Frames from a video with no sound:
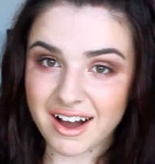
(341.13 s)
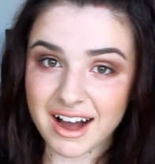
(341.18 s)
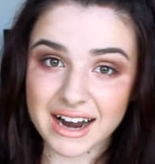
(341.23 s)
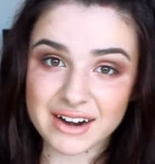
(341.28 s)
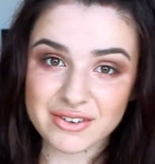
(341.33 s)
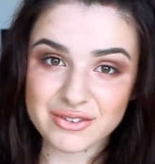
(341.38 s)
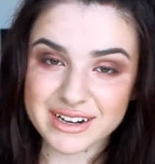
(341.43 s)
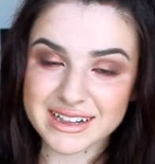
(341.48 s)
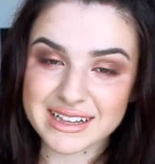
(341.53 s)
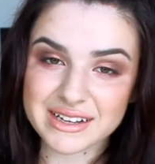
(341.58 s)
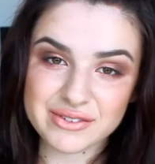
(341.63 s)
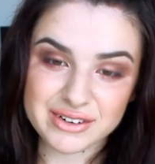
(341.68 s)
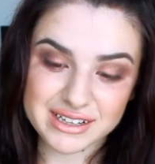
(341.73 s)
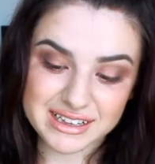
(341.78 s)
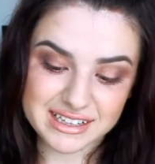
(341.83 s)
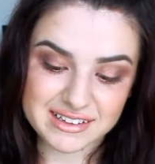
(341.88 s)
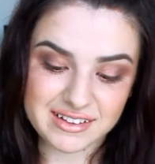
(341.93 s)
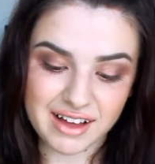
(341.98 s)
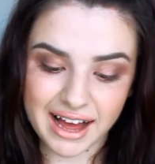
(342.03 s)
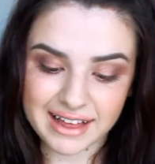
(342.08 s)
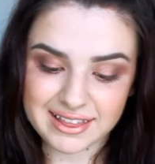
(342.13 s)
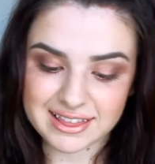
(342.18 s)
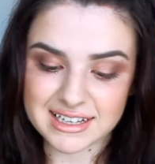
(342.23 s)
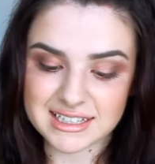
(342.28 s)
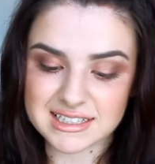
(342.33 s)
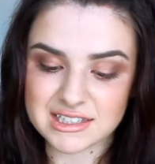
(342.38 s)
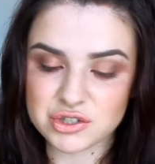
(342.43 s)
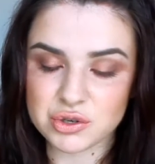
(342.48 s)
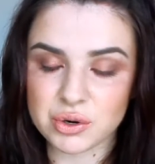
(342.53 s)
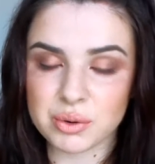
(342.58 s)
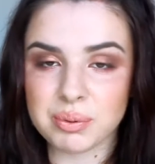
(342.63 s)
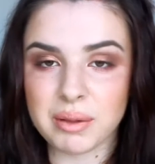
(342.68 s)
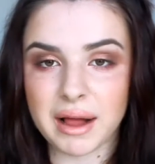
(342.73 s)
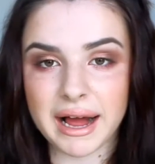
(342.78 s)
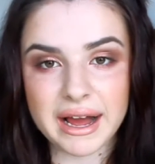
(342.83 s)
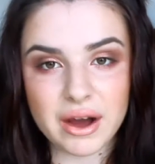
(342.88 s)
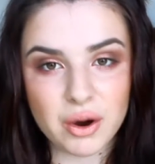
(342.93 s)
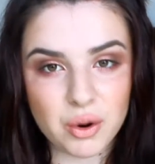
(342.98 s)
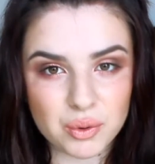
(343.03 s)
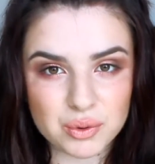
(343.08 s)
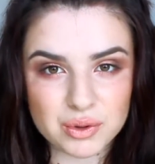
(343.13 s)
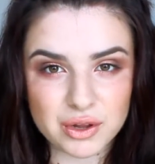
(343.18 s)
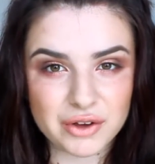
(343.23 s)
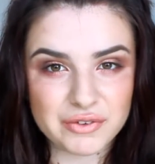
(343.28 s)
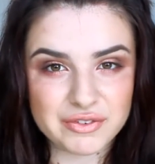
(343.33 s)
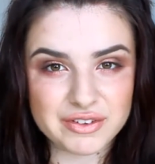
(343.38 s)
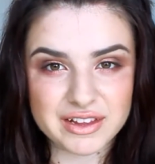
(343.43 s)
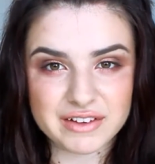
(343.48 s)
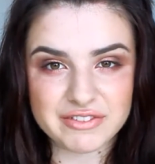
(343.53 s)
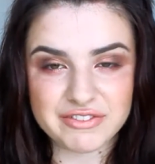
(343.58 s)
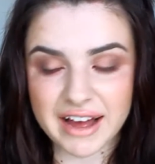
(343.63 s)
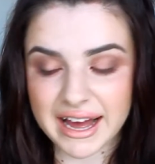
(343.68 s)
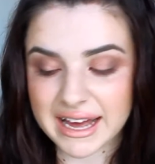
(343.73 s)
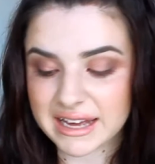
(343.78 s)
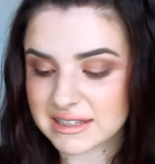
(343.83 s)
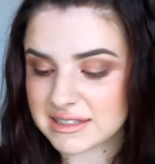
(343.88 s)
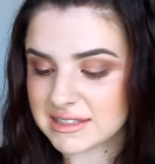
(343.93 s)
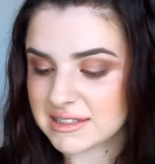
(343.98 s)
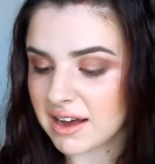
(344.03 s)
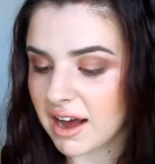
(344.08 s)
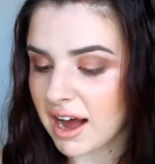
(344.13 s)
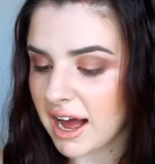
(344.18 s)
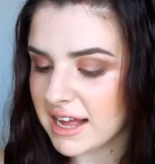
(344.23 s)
I really like this to apply all over the face.